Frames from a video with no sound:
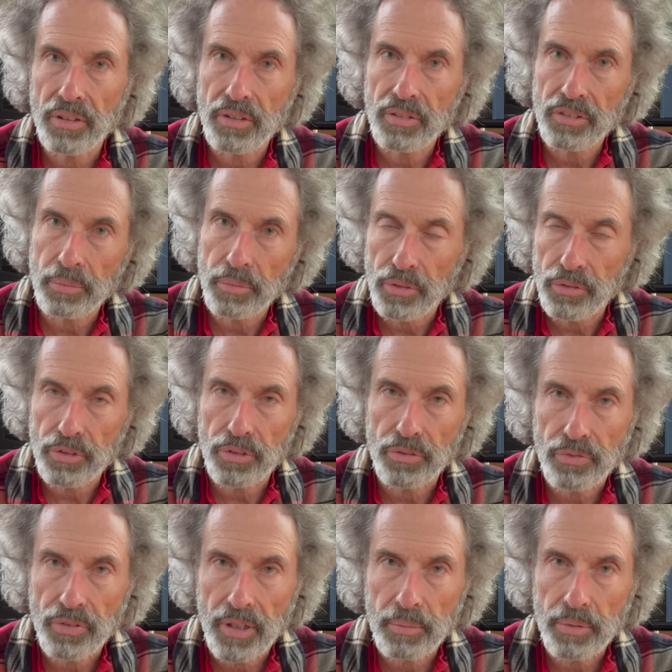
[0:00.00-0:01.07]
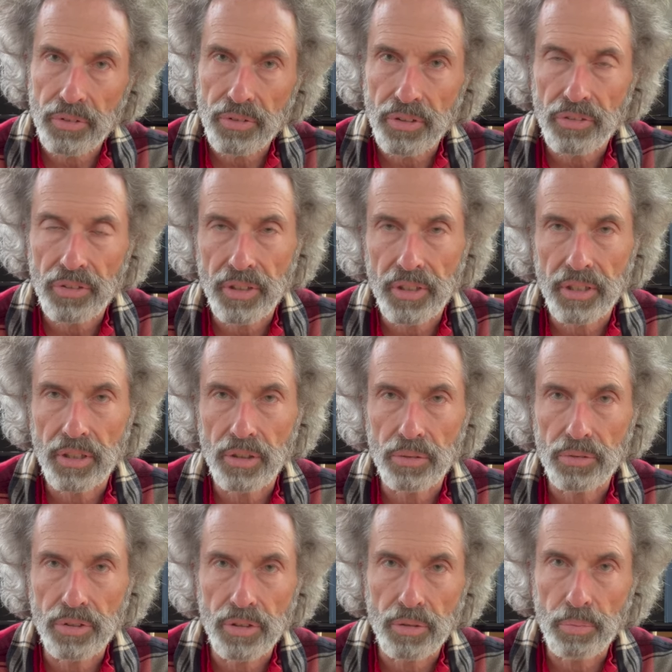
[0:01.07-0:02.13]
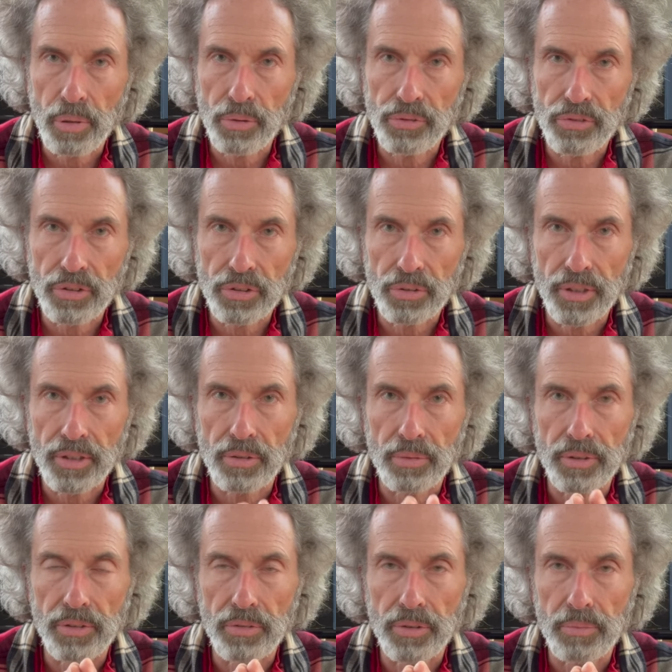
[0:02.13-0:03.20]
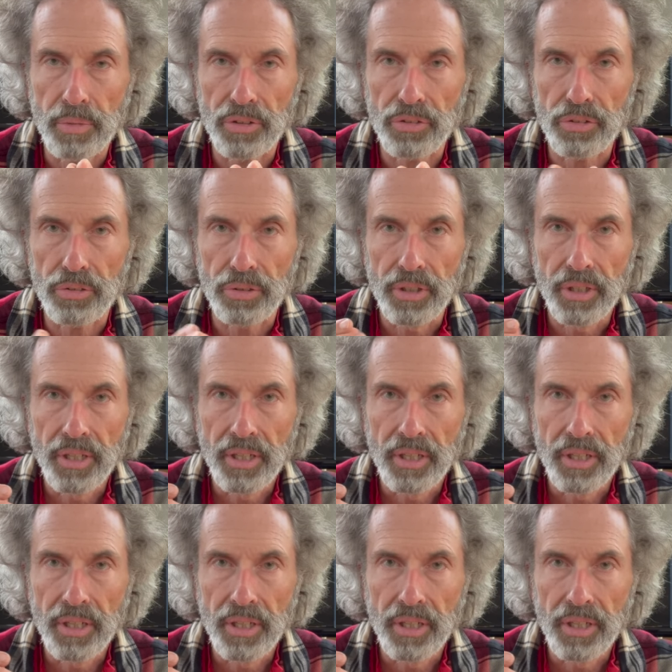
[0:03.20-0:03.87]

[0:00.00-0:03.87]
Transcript: some of those nerve fibers, let's say they go to the posterior cricoarytenoid muscle.